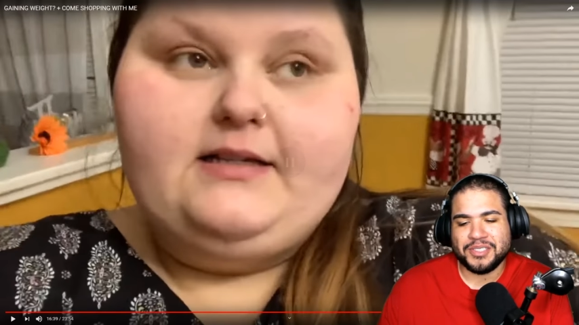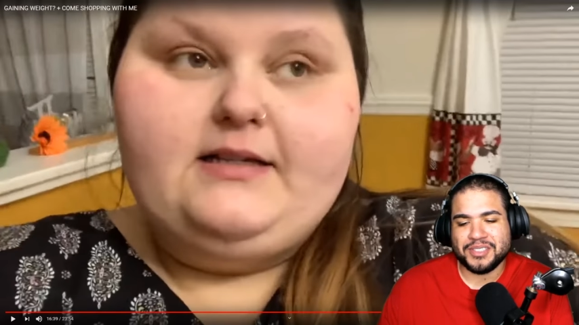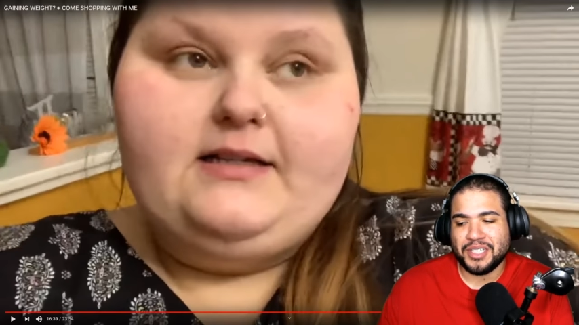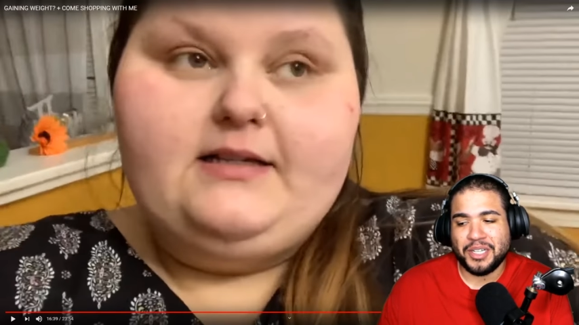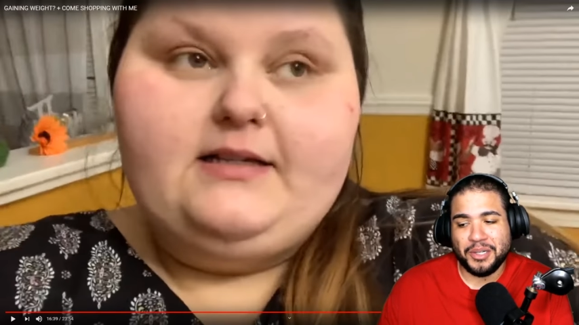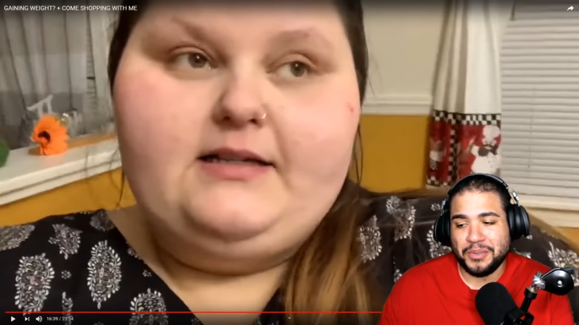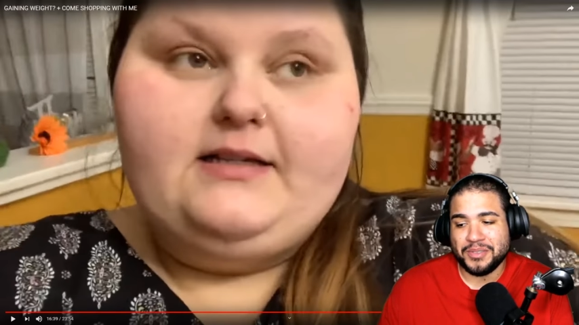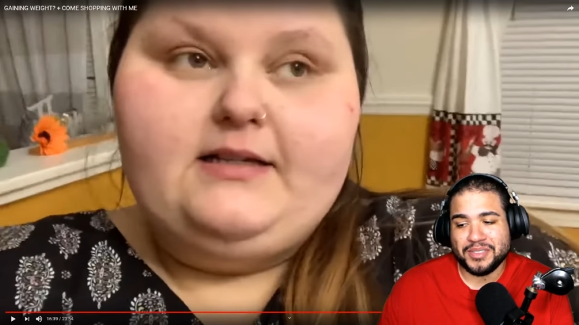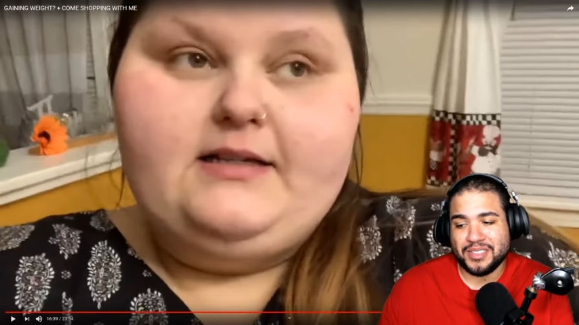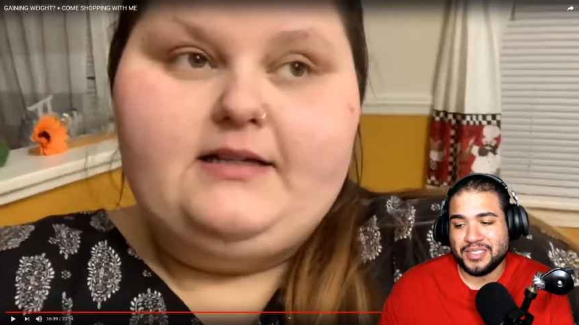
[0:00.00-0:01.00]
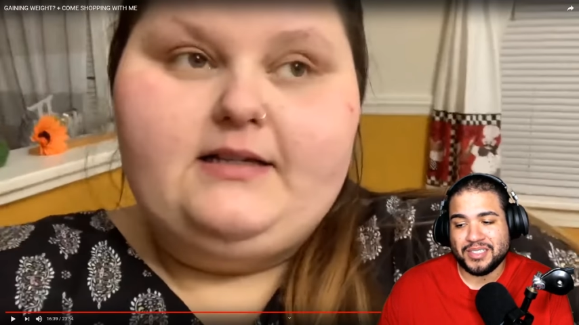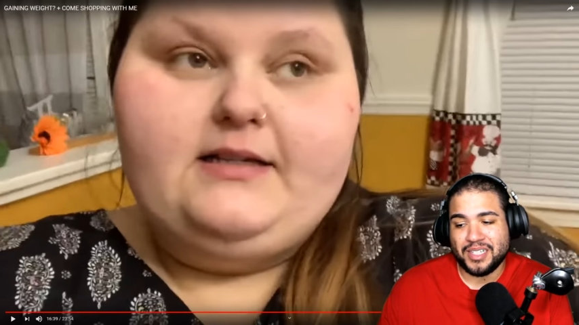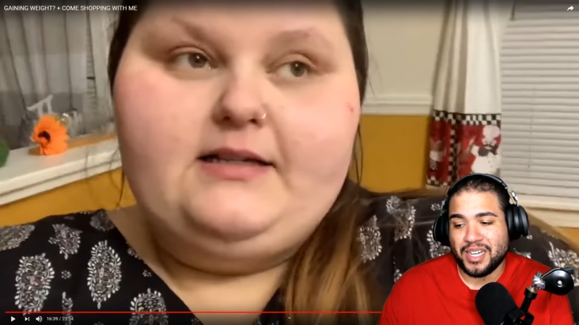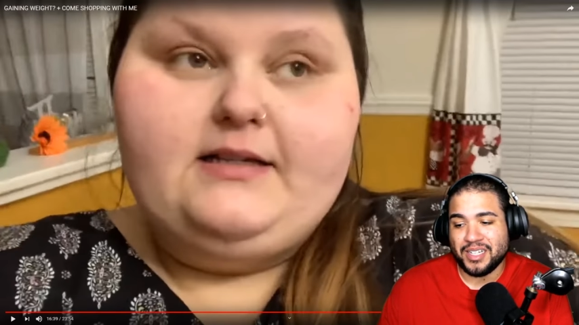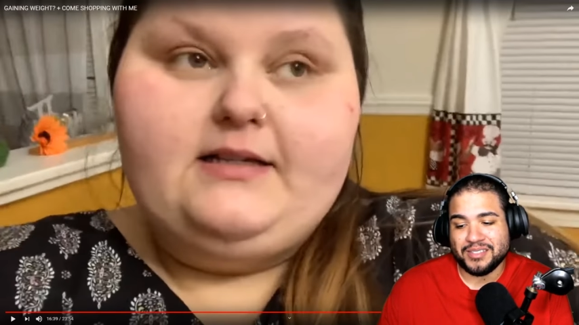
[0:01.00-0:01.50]
Speaker 1: no, it's
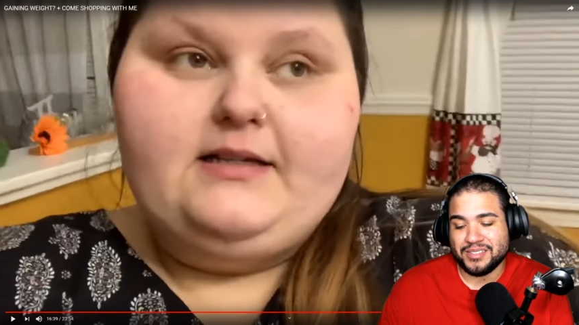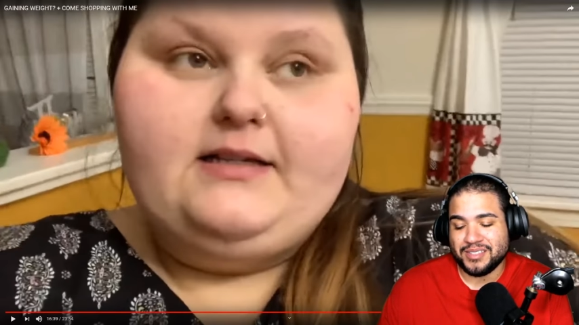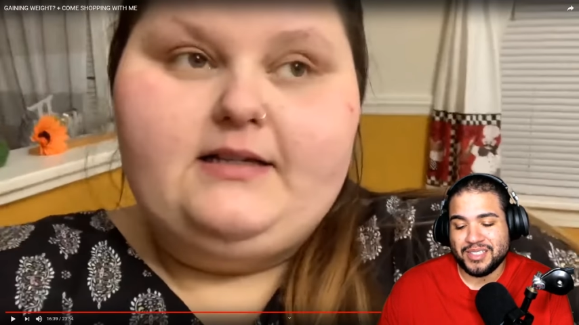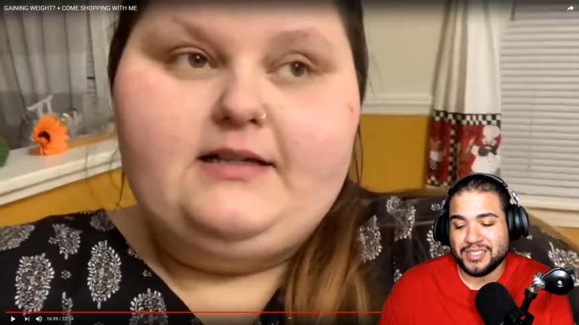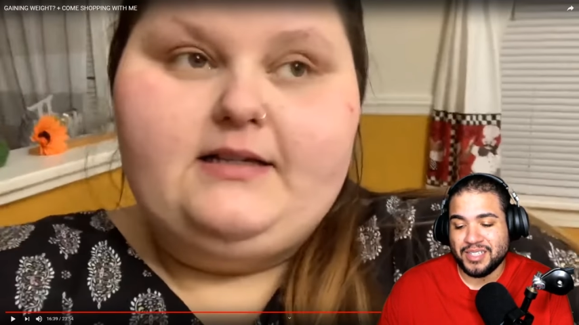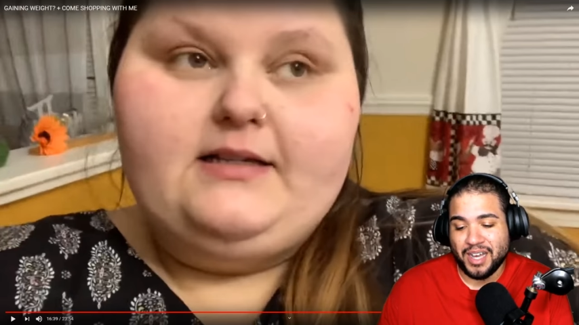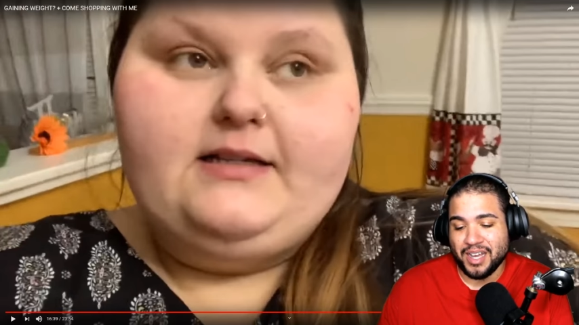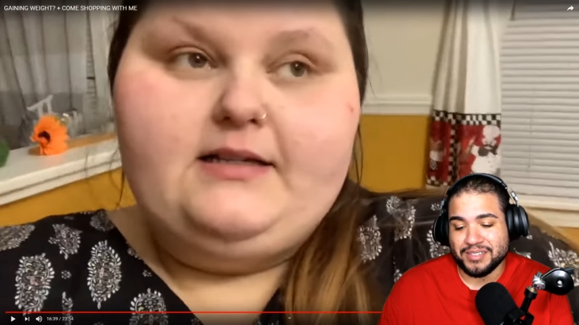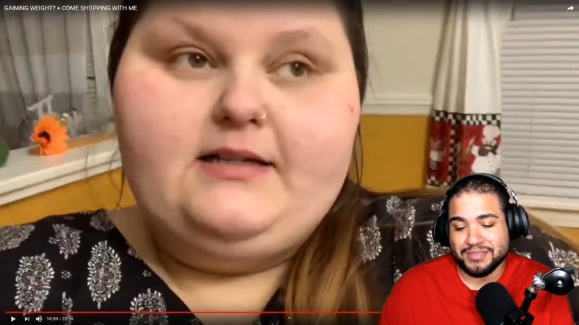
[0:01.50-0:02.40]
not. It's not.